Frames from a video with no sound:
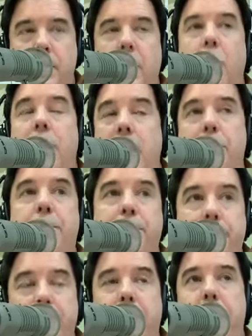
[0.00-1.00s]
Okay.
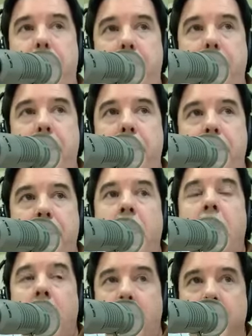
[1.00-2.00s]

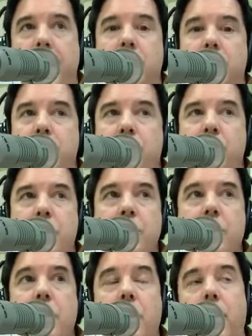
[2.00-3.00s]
Okay, so just
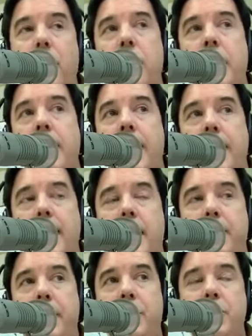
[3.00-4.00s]
know
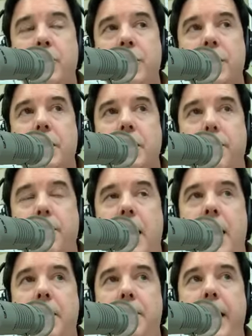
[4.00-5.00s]
it's just
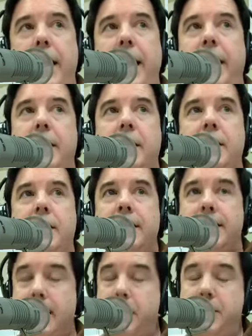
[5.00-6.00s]
mom and
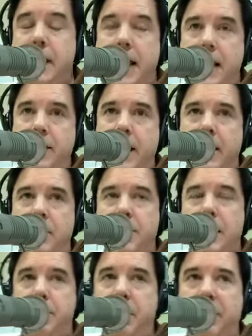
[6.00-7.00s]
stepdad that are
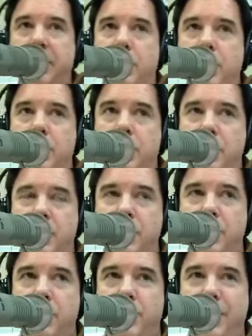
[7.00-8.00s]
stepping forward to let
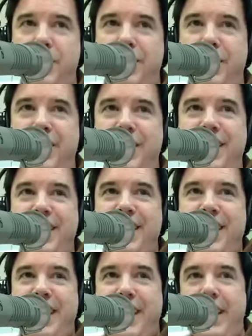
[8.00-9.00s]
you know that they're
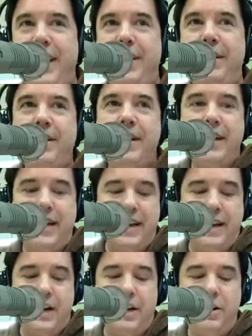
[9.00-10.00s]
here.
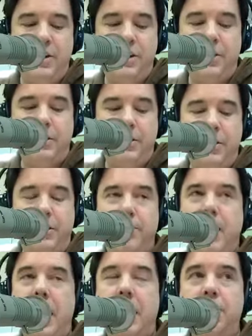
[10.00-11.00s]
Your
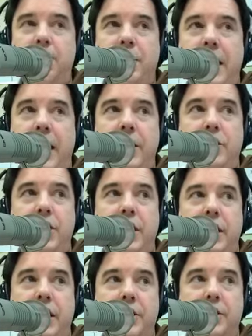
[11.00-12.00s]
mom's
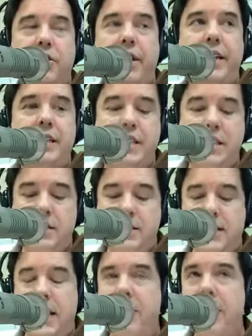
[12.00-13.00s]
energy is crazy,
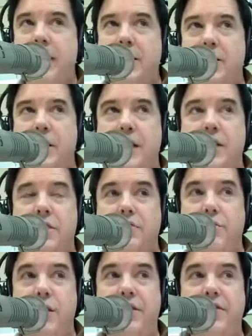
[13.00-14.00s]
Terry. It's
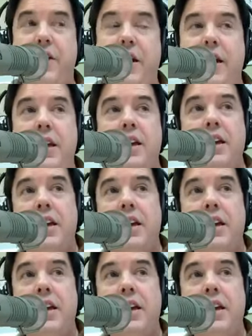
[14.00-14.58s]
really funny.